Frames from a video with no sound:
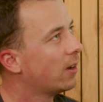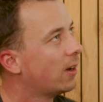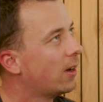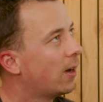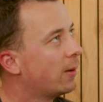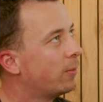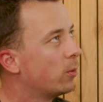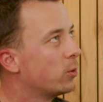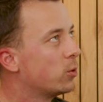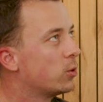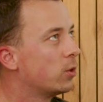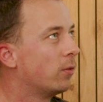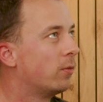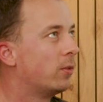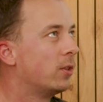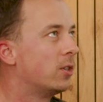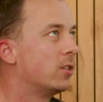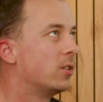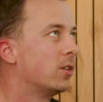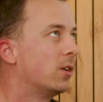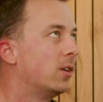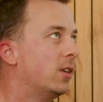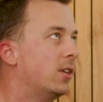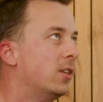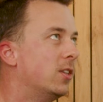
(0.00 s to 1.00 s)
I'm not sure if
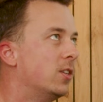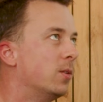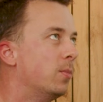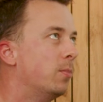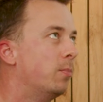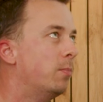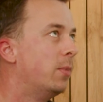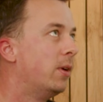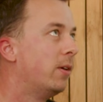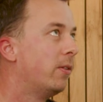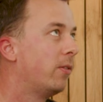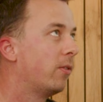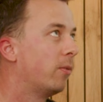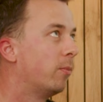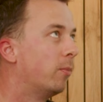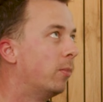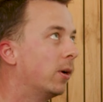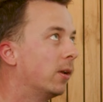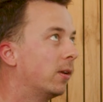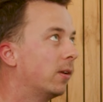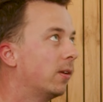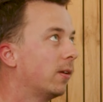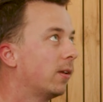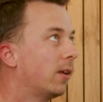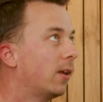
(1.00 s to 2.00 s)
it's a myth,
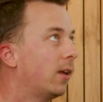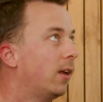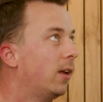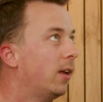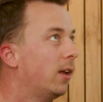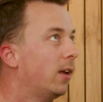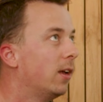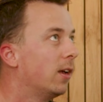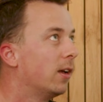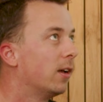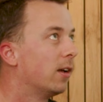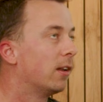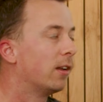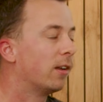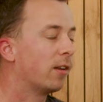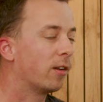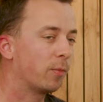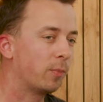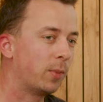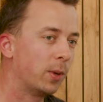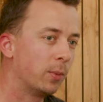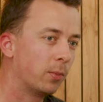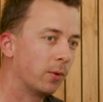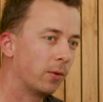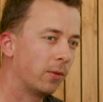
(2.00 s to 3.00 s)
but a lot
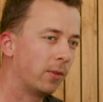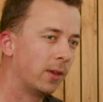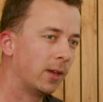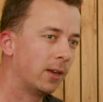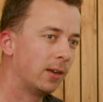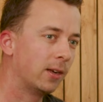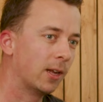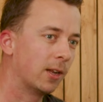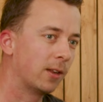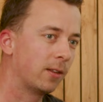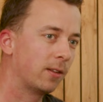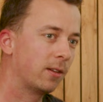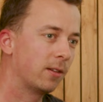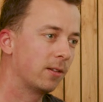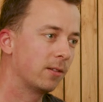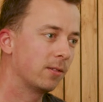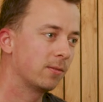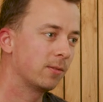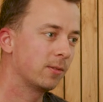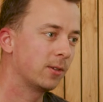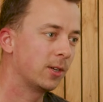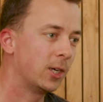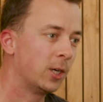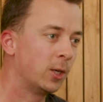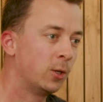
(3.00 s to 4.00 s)
of people think that
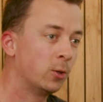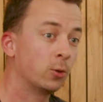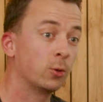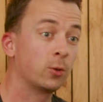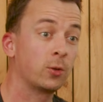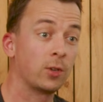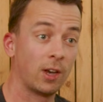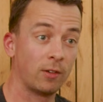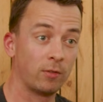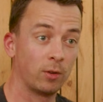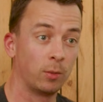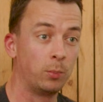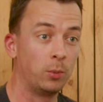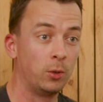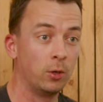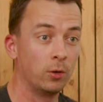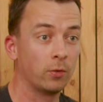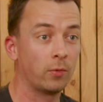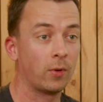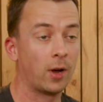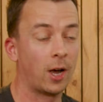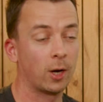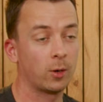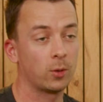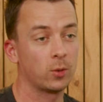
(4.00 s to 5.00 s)
in order to have a
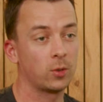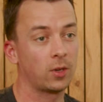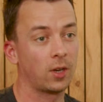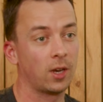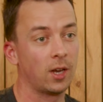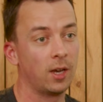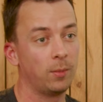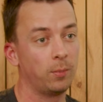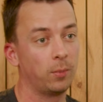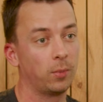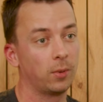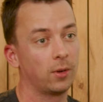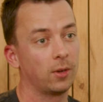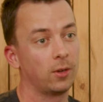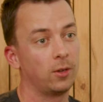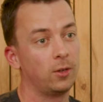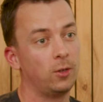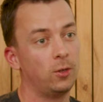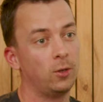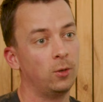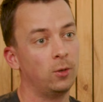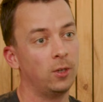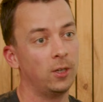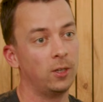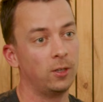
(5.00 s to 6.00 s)
beautiful aquascape,
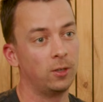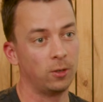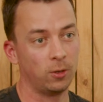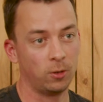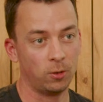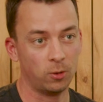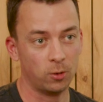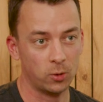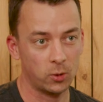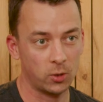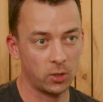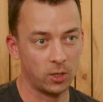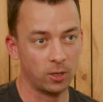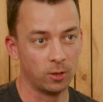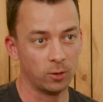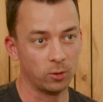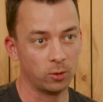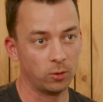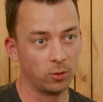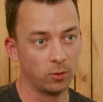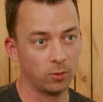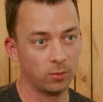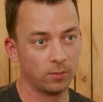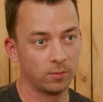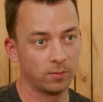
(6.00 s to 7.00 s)
you need to use
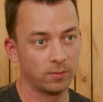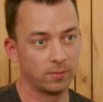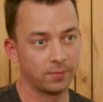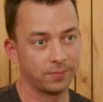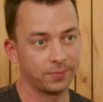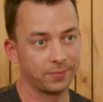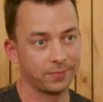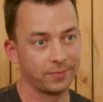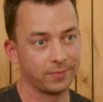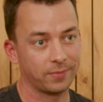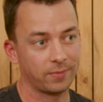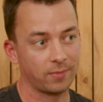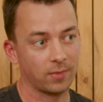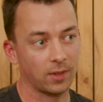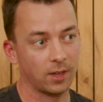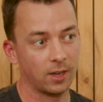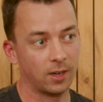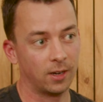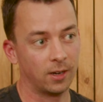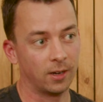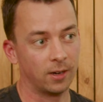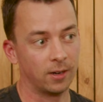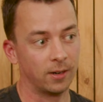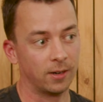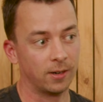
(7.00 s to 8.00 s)
CO2.
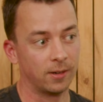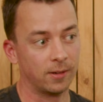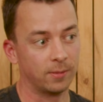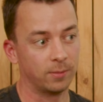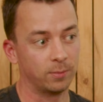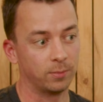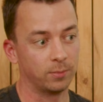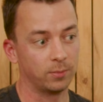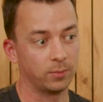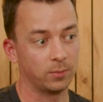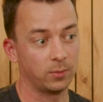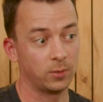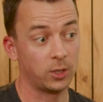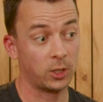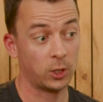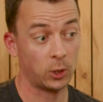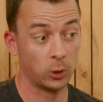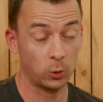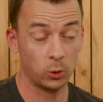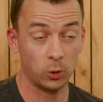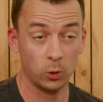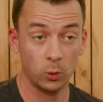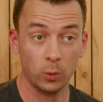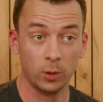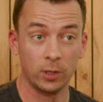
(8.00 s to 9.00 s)

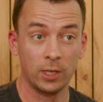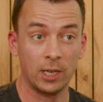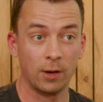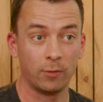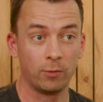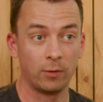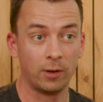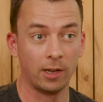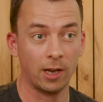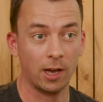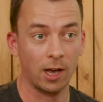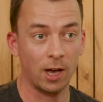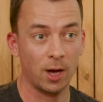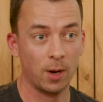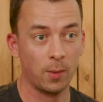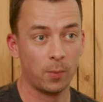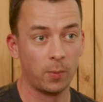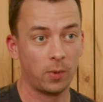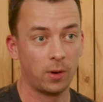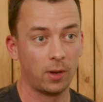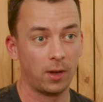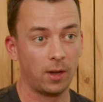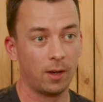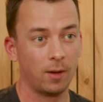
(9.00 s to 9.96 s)
CO2 will definitely help,